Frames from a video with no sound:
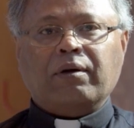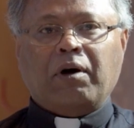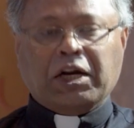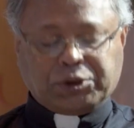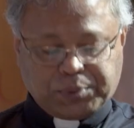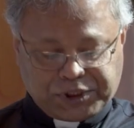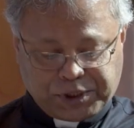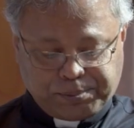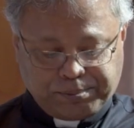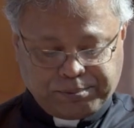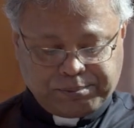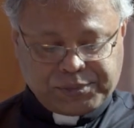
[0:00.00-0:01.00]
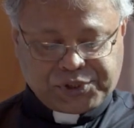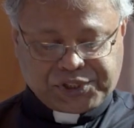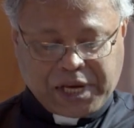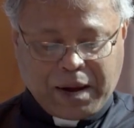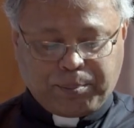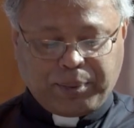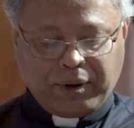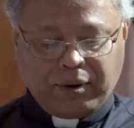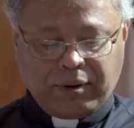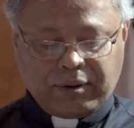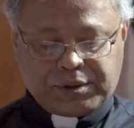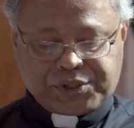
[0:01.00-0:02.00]
Archbishop Sample
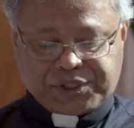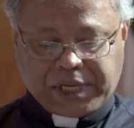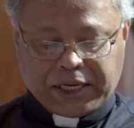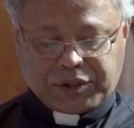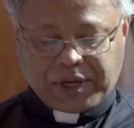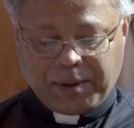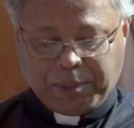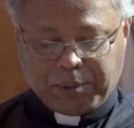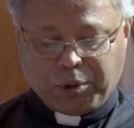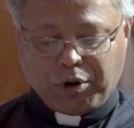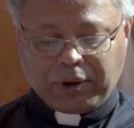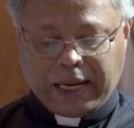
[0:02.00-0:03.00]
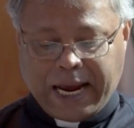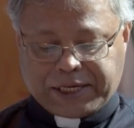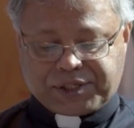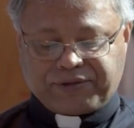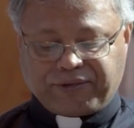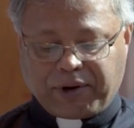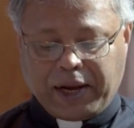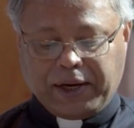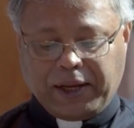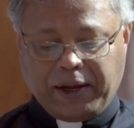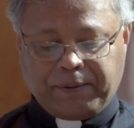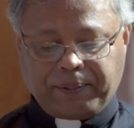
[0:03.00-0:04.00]
sent a memo last
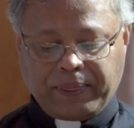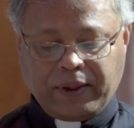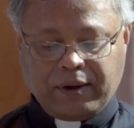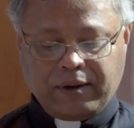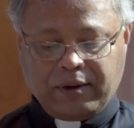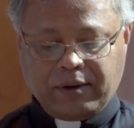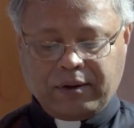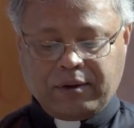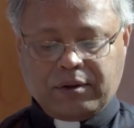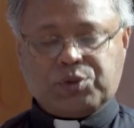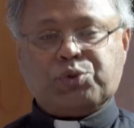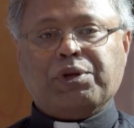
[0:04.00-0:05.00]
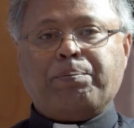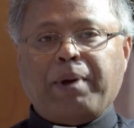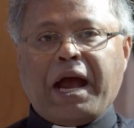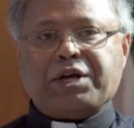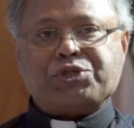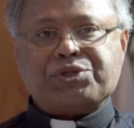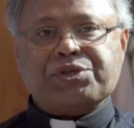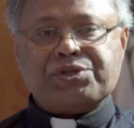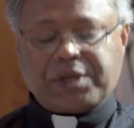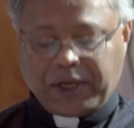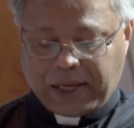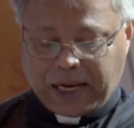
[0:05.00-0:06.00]
Friday to the
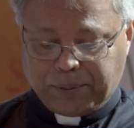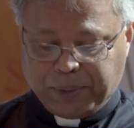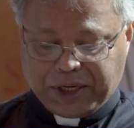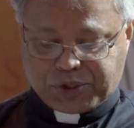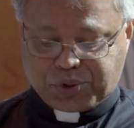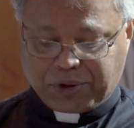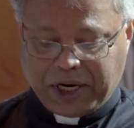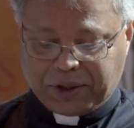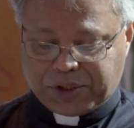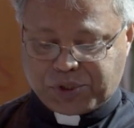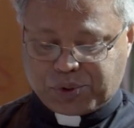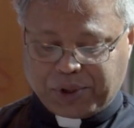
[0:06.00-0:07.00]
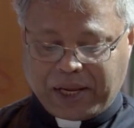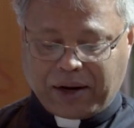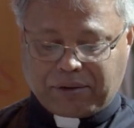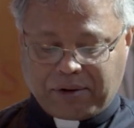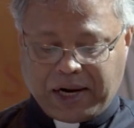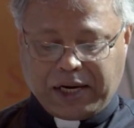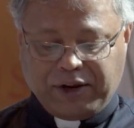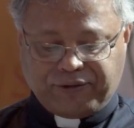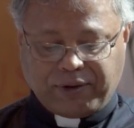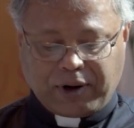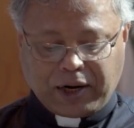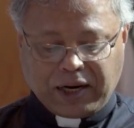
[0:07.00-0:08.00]
pastors and administrators to get ready
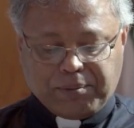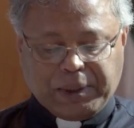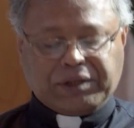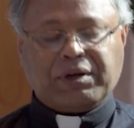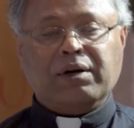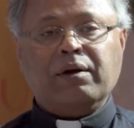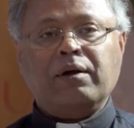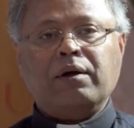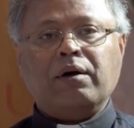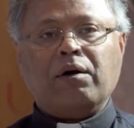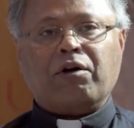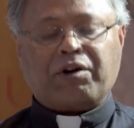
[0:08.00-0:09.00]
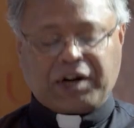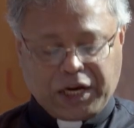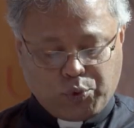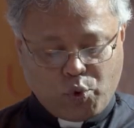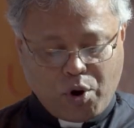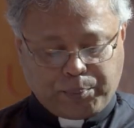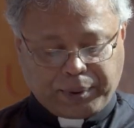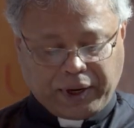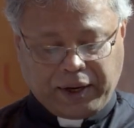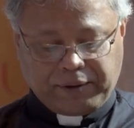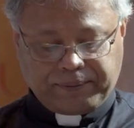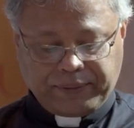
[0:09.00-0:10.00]
for a limited reopening